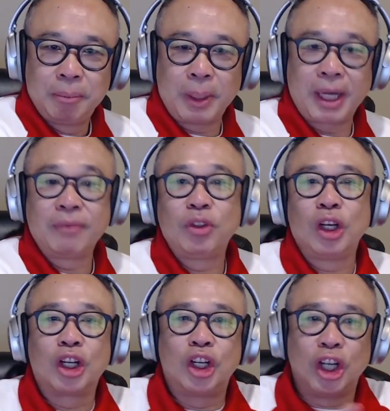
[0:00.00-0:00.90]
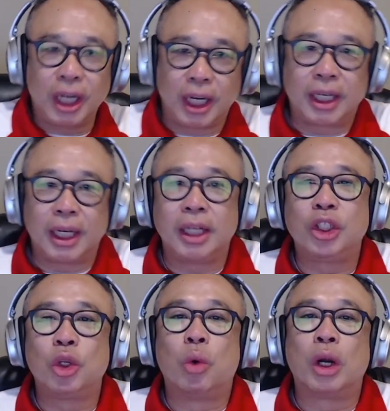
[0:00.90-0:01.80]
But if you're good at it,
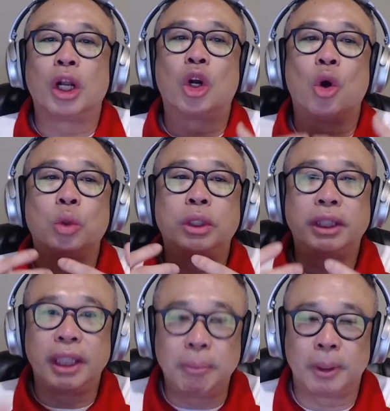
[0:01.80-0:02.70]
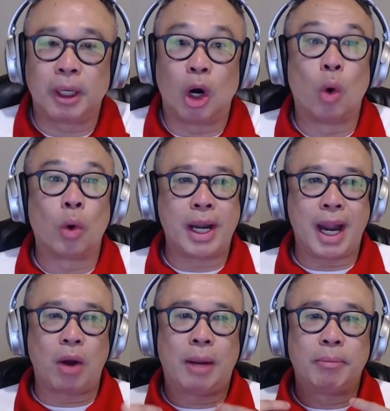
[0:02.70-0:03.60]
you want to go deeper. Oh,
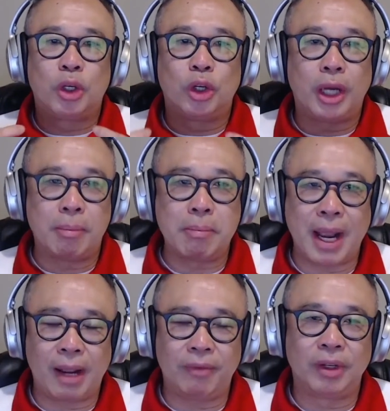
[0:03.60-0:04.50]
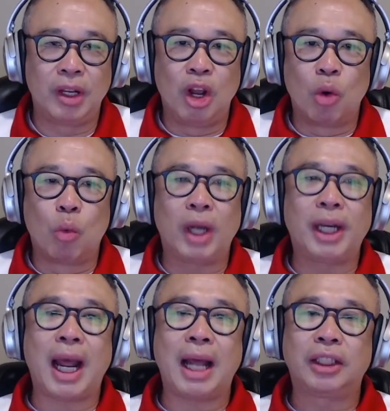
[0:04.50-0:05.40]
now I'm good at math.
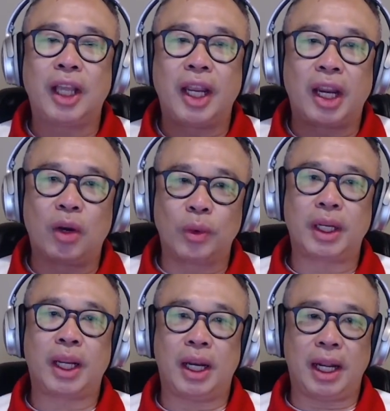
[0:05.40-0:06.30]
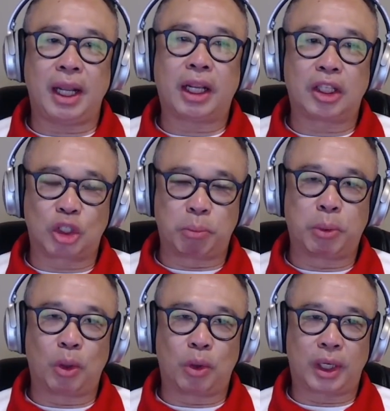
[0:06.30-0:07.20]
What other area can I
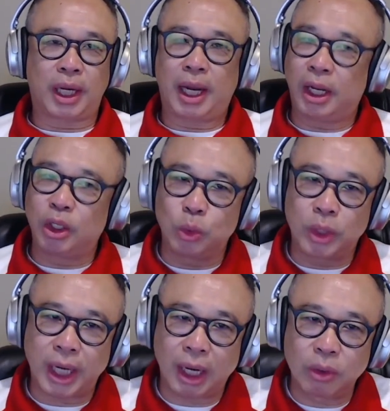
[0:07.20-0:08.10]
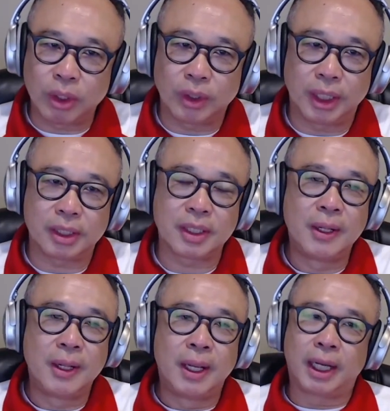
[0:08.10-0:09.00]
explore? Can I do calculus?
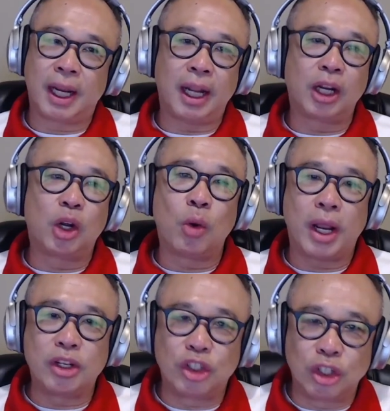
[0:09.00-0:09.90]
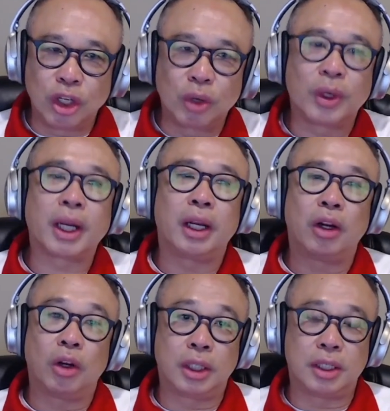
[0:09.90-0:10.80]
Can I go engineering and
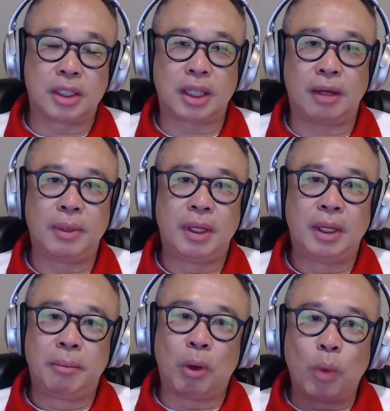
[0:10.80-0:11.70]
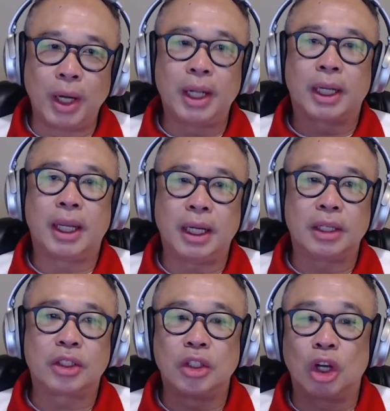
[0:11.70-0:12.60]
all this stuff? But when a kid
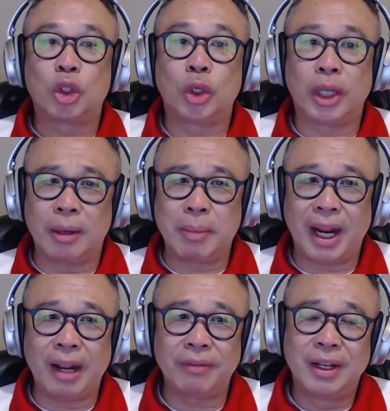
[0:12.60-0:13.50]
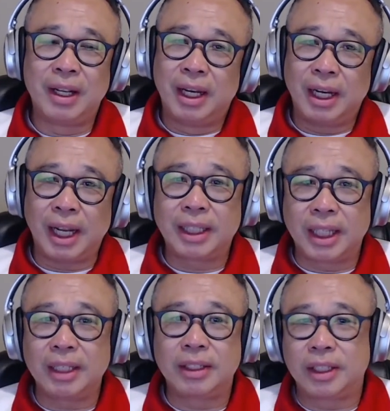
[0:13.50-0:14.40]
is not good at math, like
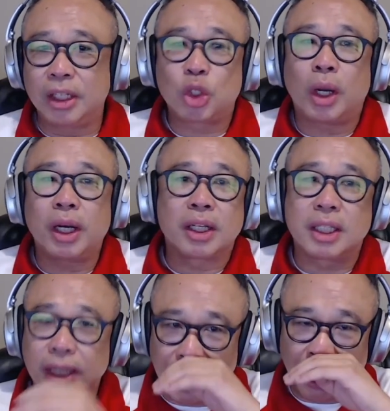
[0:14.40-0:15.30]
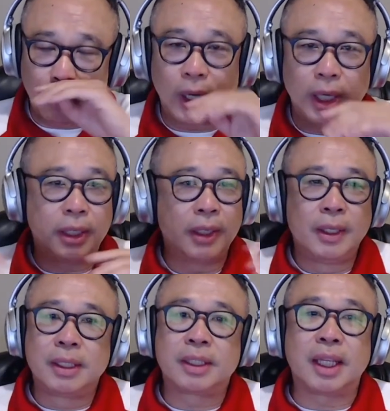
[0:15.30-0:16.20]
they try to stay away
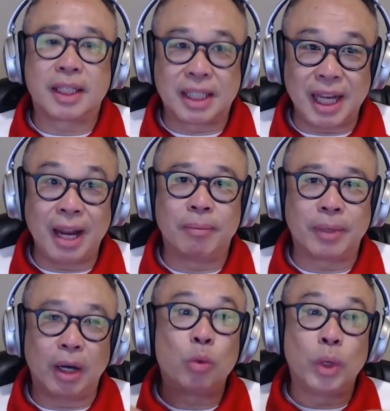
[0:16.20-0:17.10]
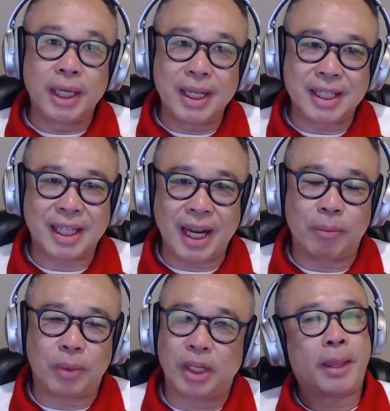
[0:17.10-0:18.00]
the STEM, right? We need
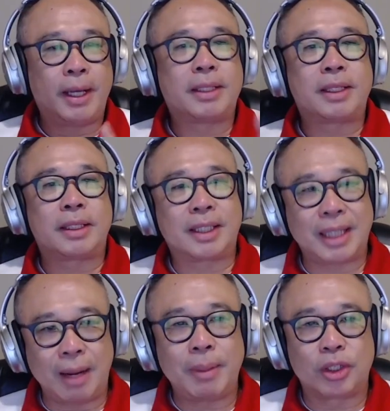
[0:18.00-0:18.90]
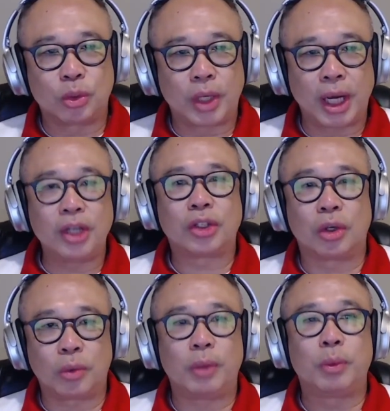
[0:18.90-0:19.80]
STEM, right? It is a STEM
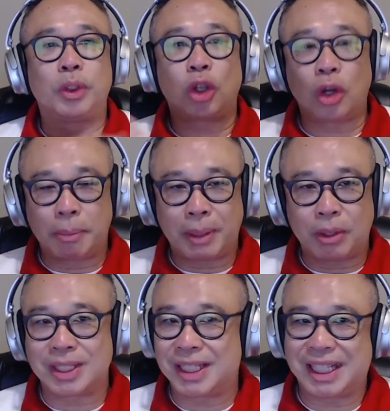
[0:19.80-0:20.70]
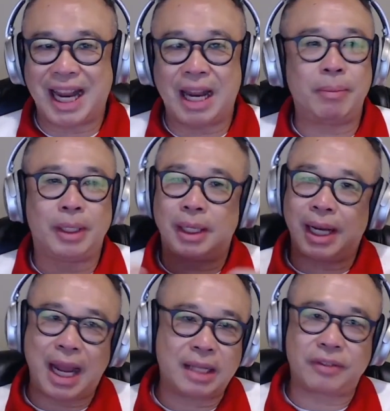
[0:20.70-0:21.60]
education, right? We talk about STEM in the
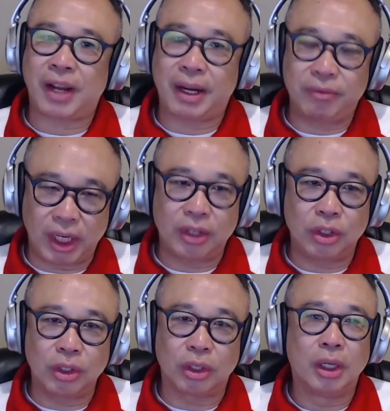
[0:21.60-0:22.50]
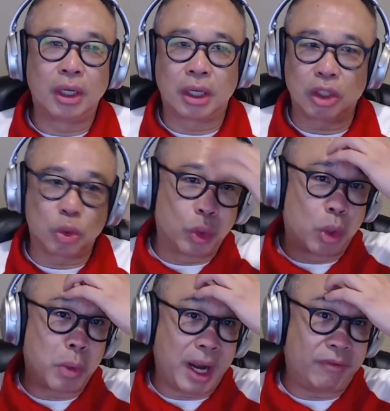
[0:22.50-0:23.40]
last 5-10 years because we
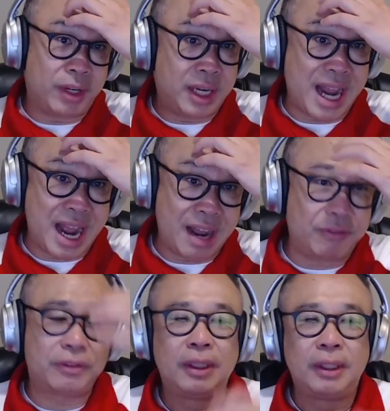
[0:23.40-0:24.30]
don't have enough